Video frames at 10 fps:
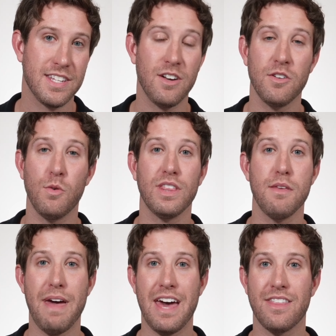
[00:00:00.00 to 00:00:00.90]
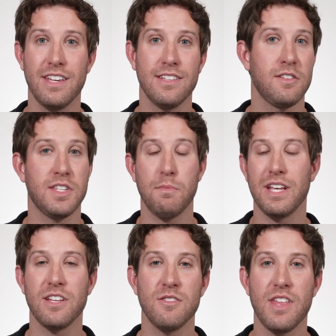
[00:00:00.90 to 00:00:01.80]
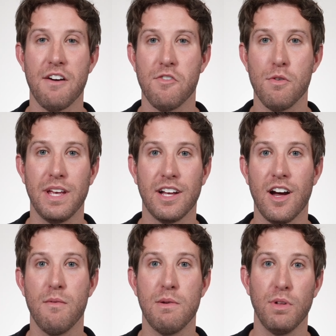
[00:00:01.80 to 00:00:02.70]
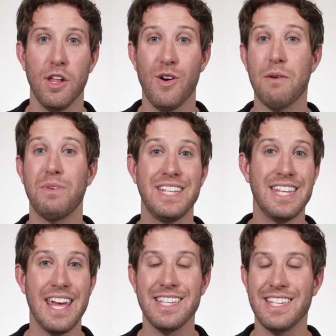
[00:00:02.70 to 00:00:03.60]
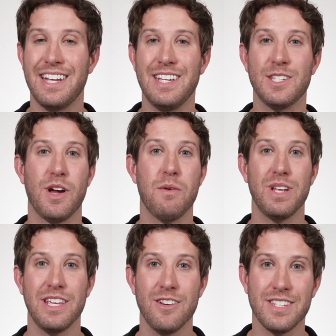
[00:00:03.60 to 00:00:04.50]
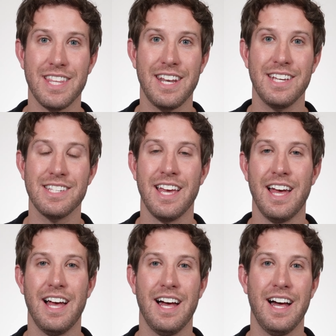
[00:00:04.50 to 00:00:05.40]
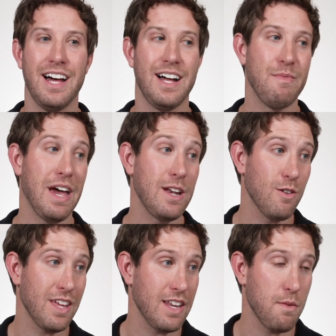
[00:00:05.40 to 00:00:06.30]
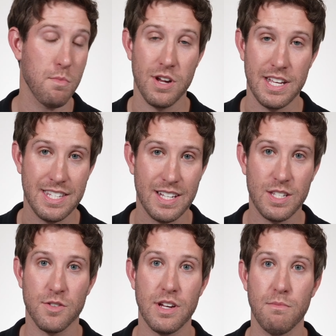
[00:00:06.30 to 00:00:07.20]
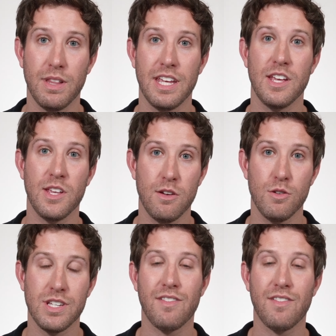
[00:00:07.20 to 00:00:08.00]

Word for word: I don't know what the math is. If somebody can do that for me and comment below how many days that is or how many years that is. I know that number is extremely huge.